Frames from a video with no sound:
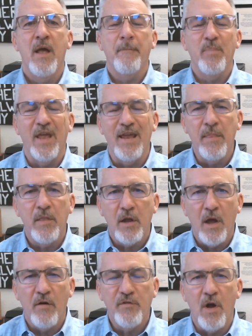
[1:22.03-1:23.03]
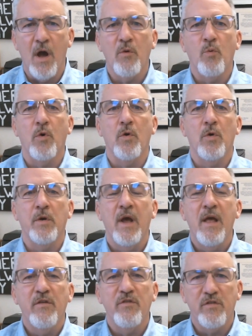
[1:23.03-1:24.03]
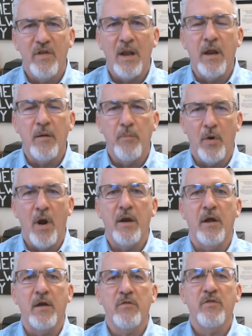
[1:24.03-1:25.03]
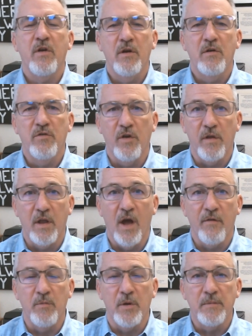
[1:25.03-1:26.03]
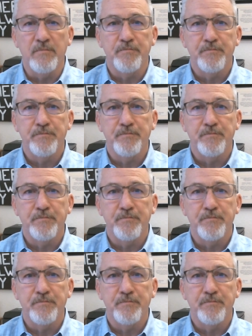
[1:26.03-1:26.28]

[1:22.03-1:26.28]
in the GovCon world selling products to the government.